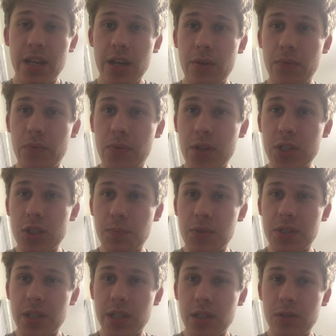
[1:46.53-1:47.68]
this
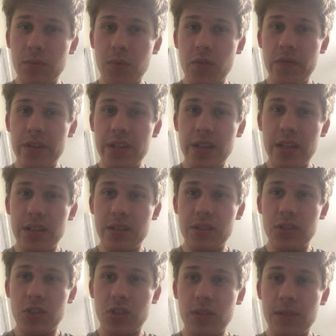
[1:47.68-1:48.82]
particular movie
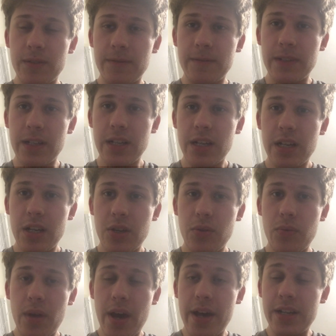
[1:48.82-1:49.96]
is
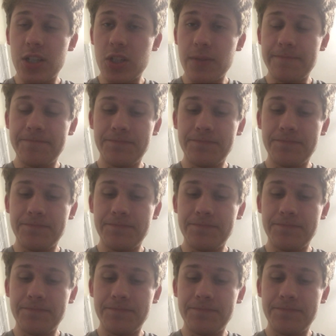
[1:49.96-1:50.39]
that